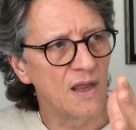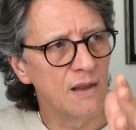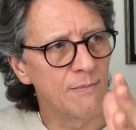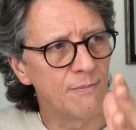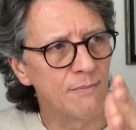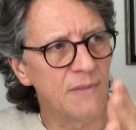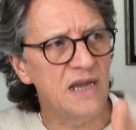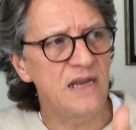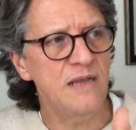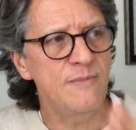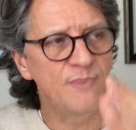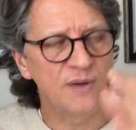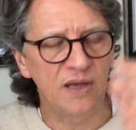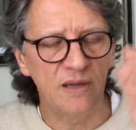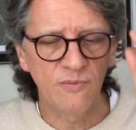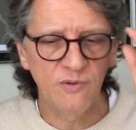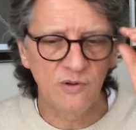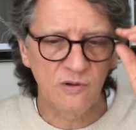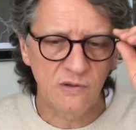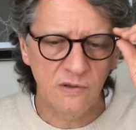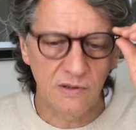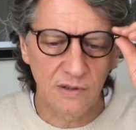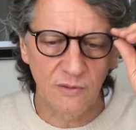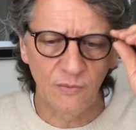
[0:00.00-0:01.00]
many
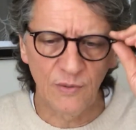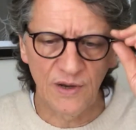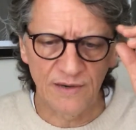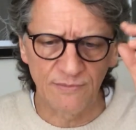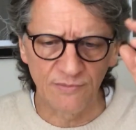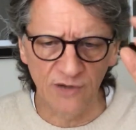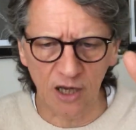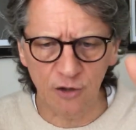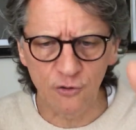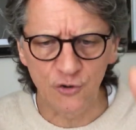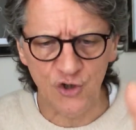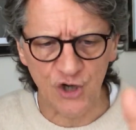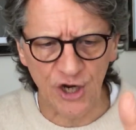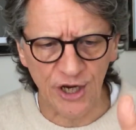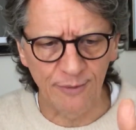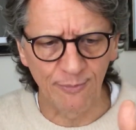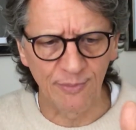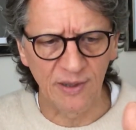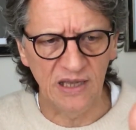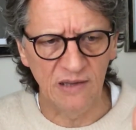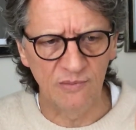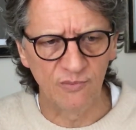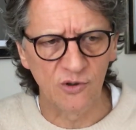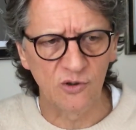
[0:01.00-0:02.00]
people, when I'm coaching
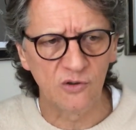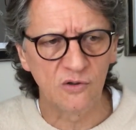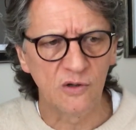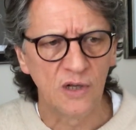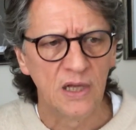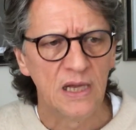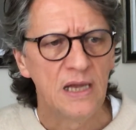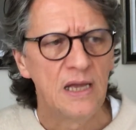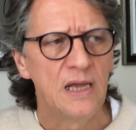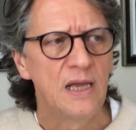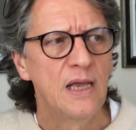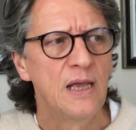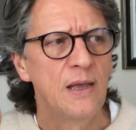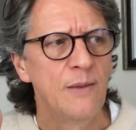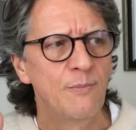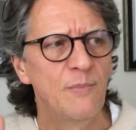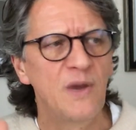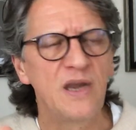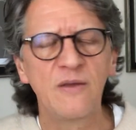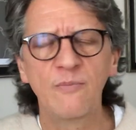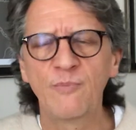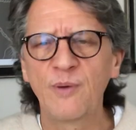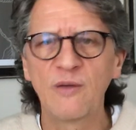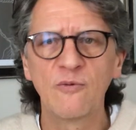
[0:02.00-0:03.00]
people,
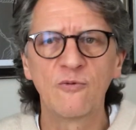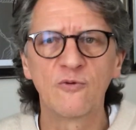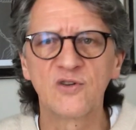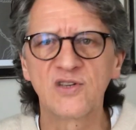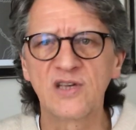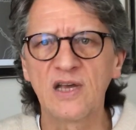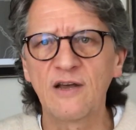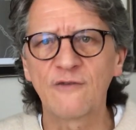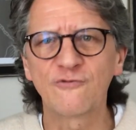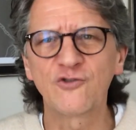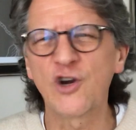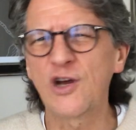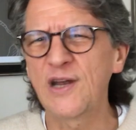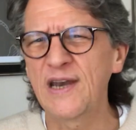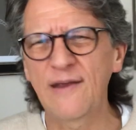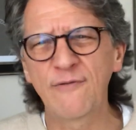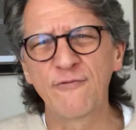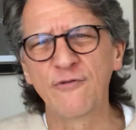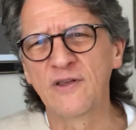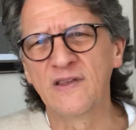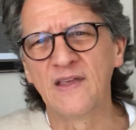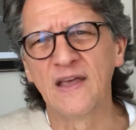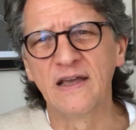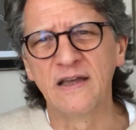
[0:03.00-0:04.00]
many people will say, I've tried
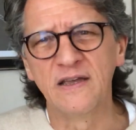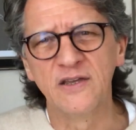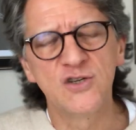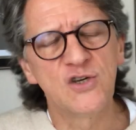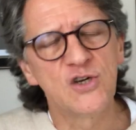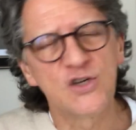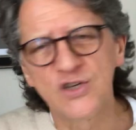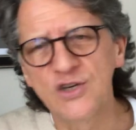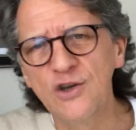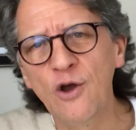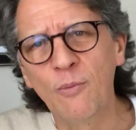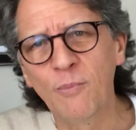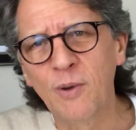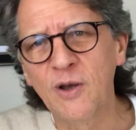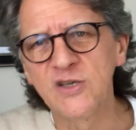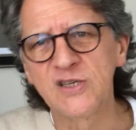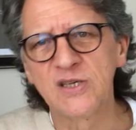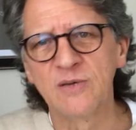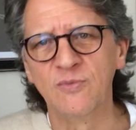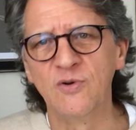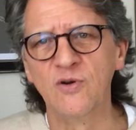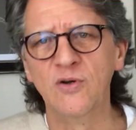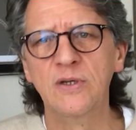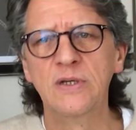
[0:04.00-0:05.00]
everything, it's just not
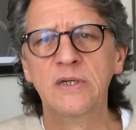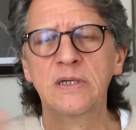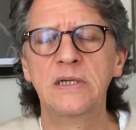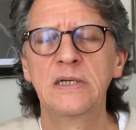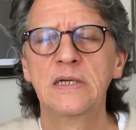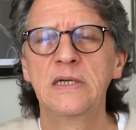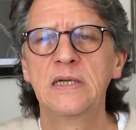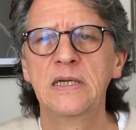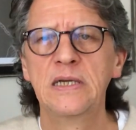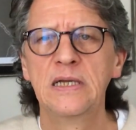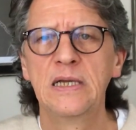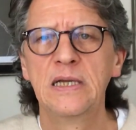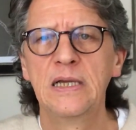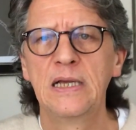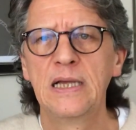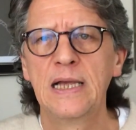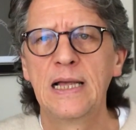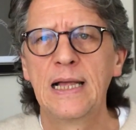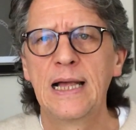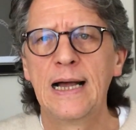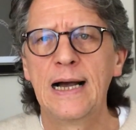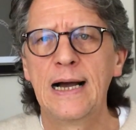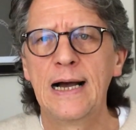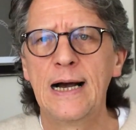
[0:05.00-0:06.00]
possible.
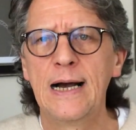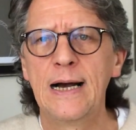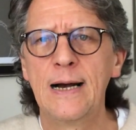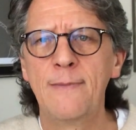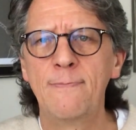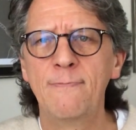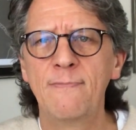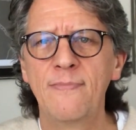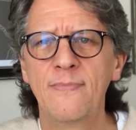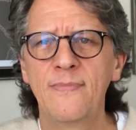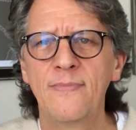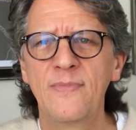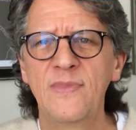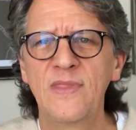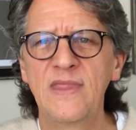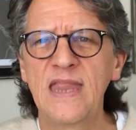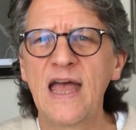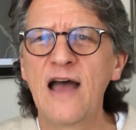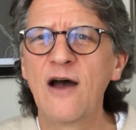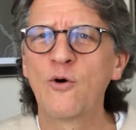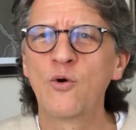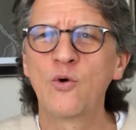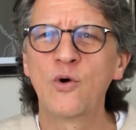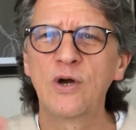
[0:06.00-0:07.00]

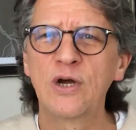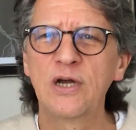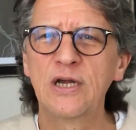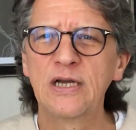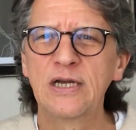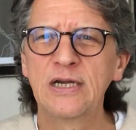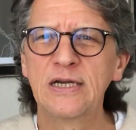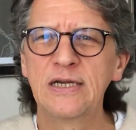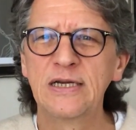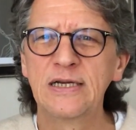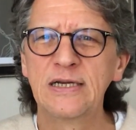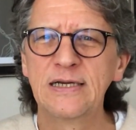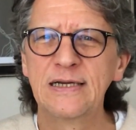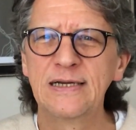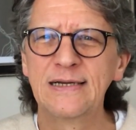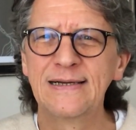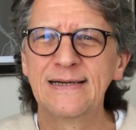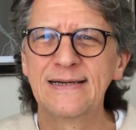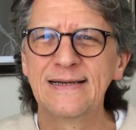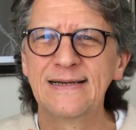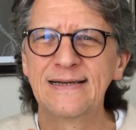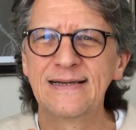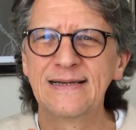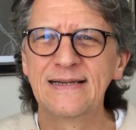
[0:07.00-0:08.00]
Now,
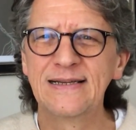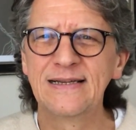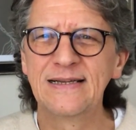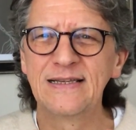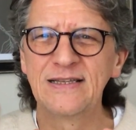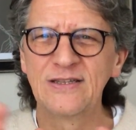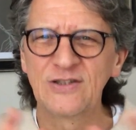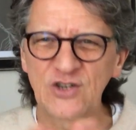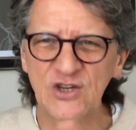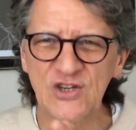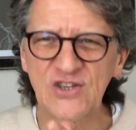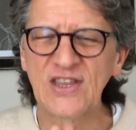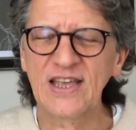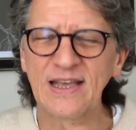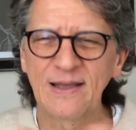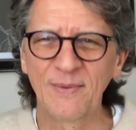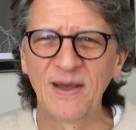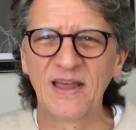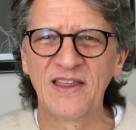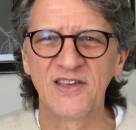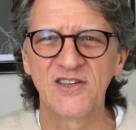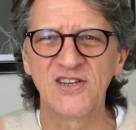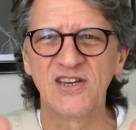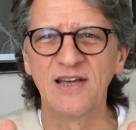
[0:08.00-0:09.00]
just think
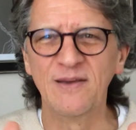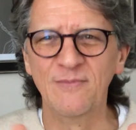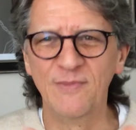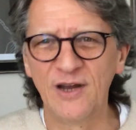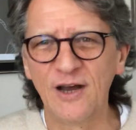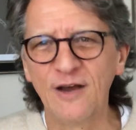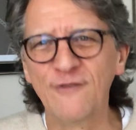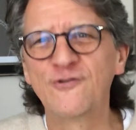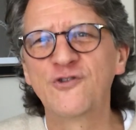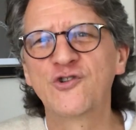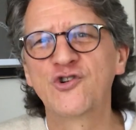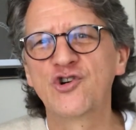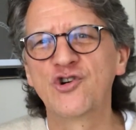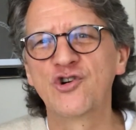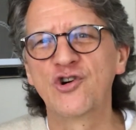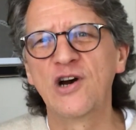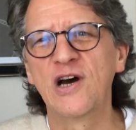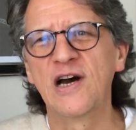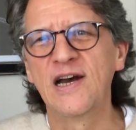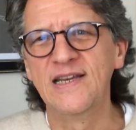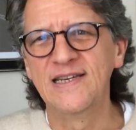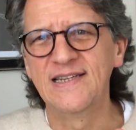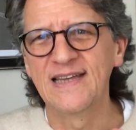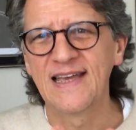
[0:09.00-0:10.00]
about that statement, I've
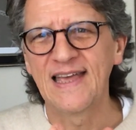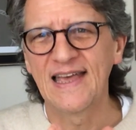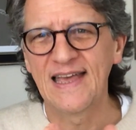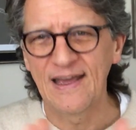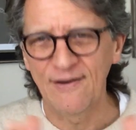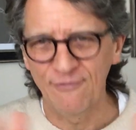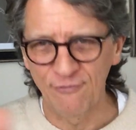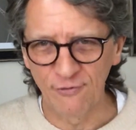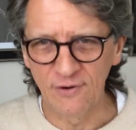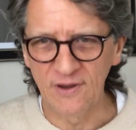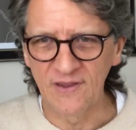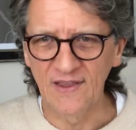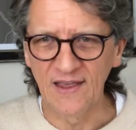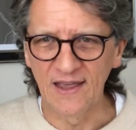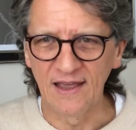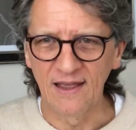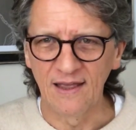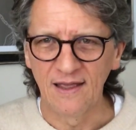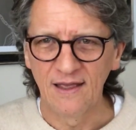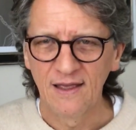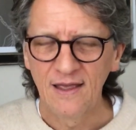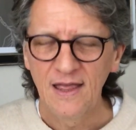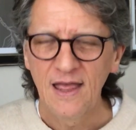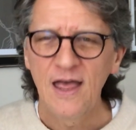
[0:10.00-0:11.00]
tried
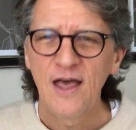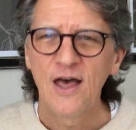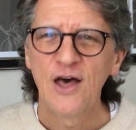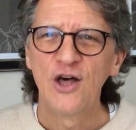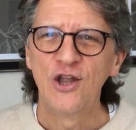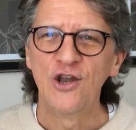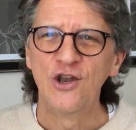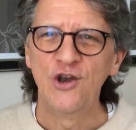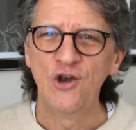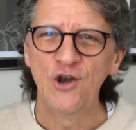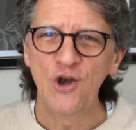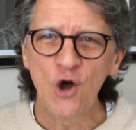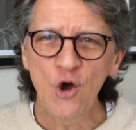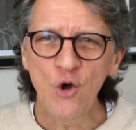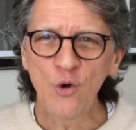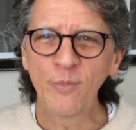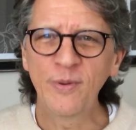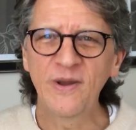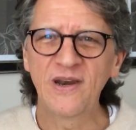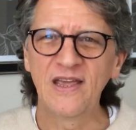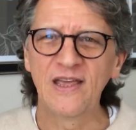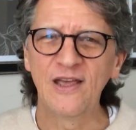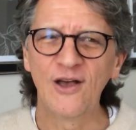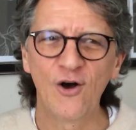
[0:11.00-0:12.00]
everything.
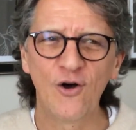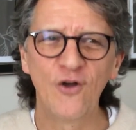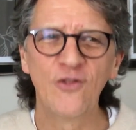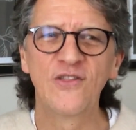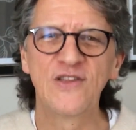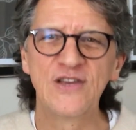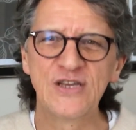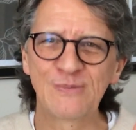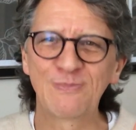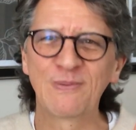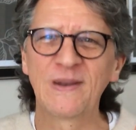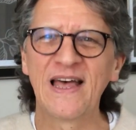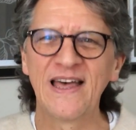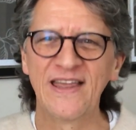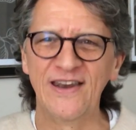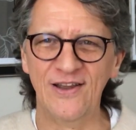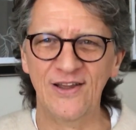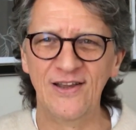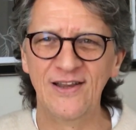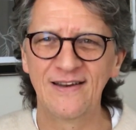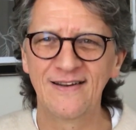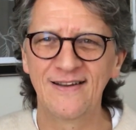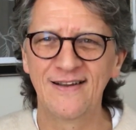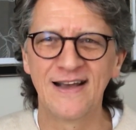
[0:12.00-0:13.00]
Nobody on this
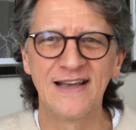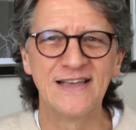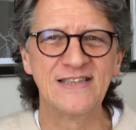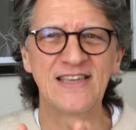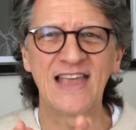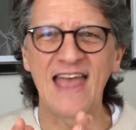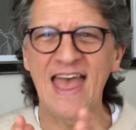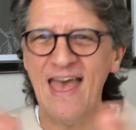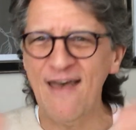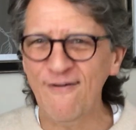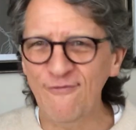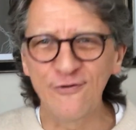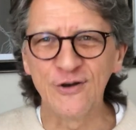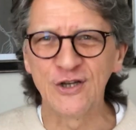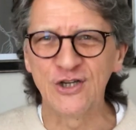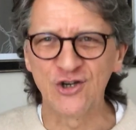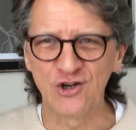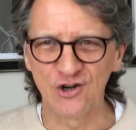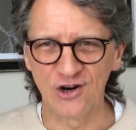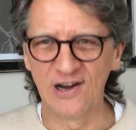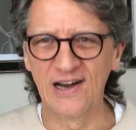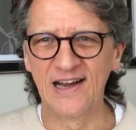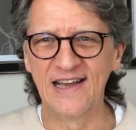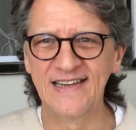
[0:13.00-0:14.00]
planet has ever
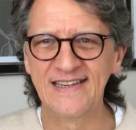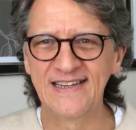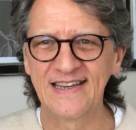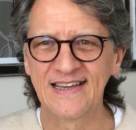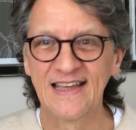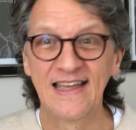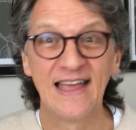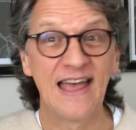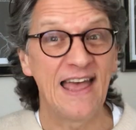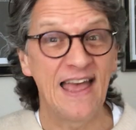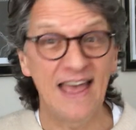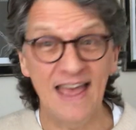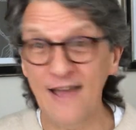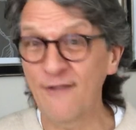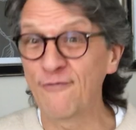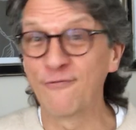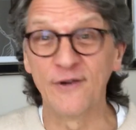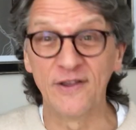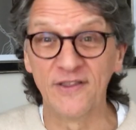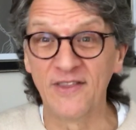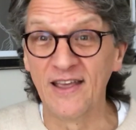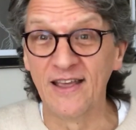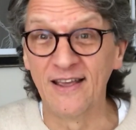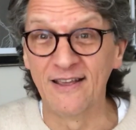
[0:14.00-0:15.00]
tried
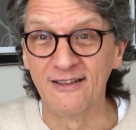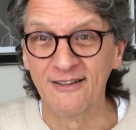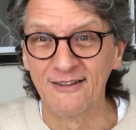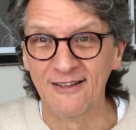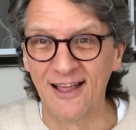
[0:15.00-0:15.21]
everything.